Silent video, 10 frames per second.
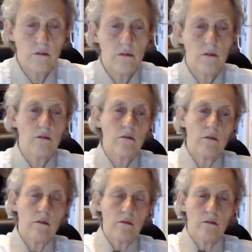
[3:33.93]

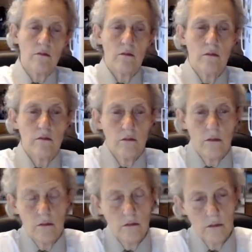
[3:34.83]

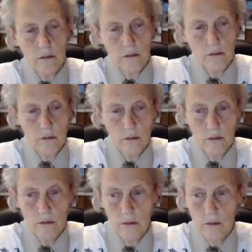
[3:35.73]

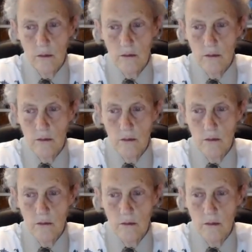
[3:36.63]

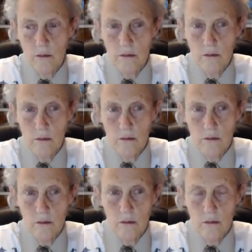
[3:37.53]

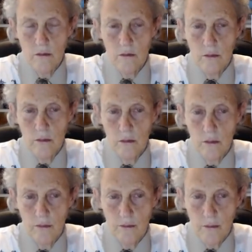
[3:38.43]

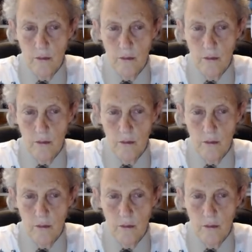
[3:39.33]
(silent)